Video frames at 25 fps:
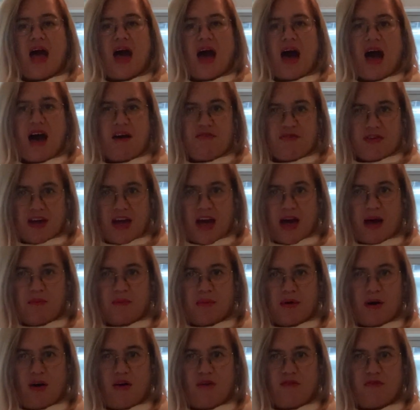half a cup
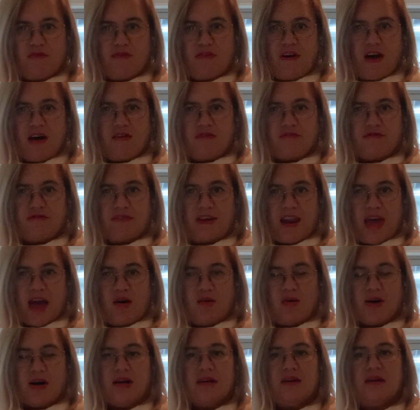of
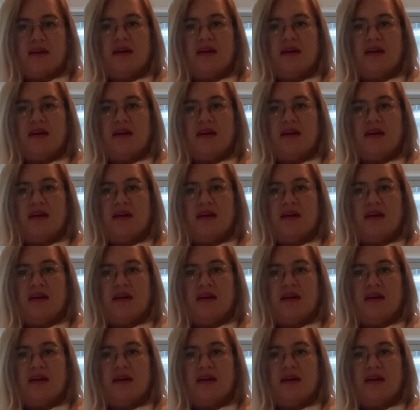flour,